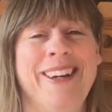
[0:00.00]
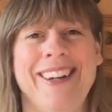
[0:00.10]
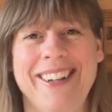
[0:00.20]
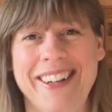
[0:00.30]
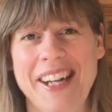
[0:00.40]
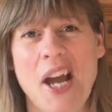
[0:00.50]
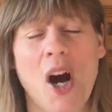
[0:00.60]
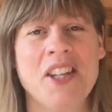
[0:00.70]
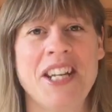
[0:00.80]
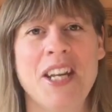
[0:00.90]

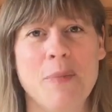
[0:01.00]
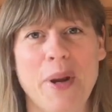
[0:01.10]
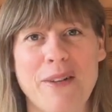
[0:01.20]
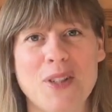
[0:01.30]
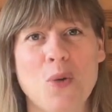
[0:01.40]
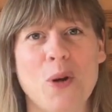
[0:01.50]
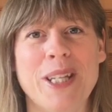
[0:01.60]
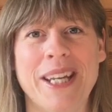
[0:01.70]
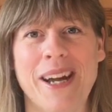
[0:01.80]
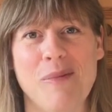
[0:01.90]
I did a bit of
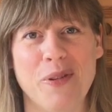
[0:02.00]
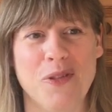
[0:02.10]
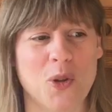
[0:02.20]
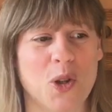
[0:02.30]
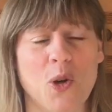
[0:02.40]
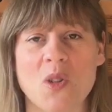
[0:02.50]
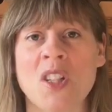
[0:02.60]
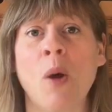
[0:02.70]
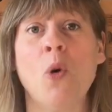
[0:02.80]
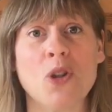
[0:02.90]
swatting up before the course
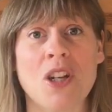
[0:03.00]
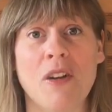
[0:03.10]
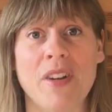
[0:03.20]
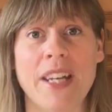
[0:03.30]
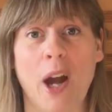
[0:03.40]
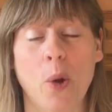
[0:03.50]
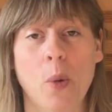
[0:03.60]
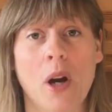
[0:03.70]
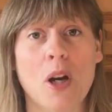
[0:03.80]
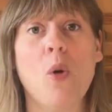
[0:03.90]
and I watched her video
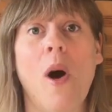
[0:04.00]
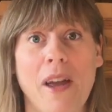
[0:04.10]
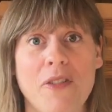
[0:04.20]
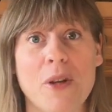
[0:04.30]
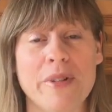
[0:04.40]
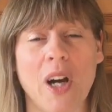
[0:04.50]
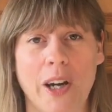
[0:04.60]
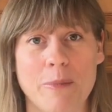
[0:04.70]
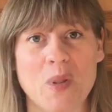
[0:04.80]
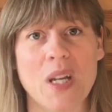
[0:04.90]
quite a few
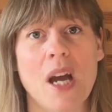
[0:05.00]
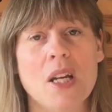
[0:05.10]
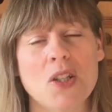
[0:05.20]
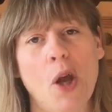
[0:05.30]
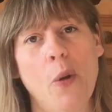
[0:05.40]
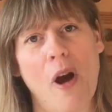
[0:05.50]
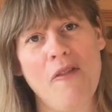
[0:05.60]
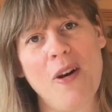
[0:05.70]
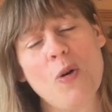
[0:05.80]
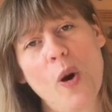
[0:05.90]
times. So I
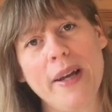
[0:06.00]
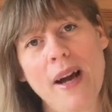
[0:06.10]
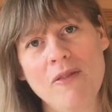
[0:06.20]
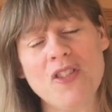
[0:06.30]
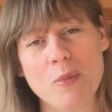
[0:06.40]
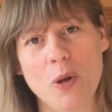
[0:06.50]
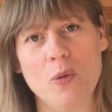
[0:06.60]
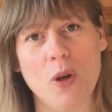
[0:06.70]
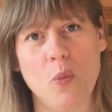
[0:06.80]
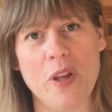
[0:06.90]
felt quite comfortable
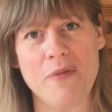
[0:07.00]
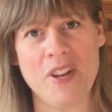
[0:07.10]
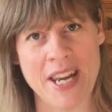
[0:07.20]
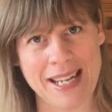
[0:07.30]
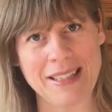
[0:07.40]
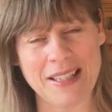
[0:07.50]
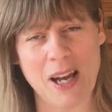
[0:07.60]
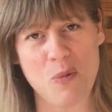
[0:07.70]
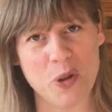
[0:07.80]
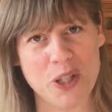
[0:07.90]
that with Vanessa's
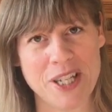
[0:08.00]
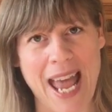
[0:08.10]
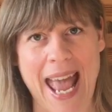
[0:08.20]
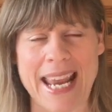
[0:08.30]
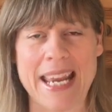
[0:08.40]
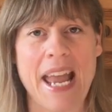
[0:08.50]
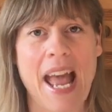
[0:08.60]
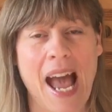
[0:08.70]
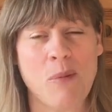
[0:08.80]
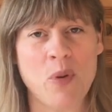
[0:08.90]
help on the day
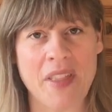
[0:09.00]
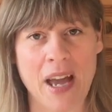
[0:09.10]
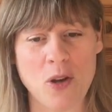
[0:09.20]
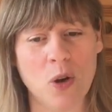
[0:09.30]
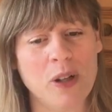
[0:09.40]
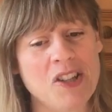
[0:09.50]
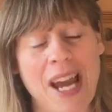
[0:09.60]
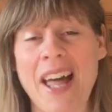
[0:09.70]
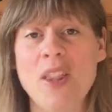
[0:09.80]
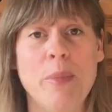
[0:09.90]
and with that knowledge
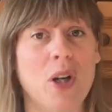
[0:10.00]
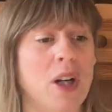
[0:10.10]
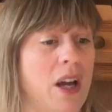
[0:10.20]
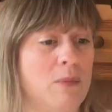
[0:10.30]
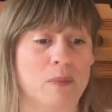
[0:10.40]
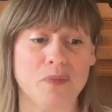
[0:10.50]
and the booklet,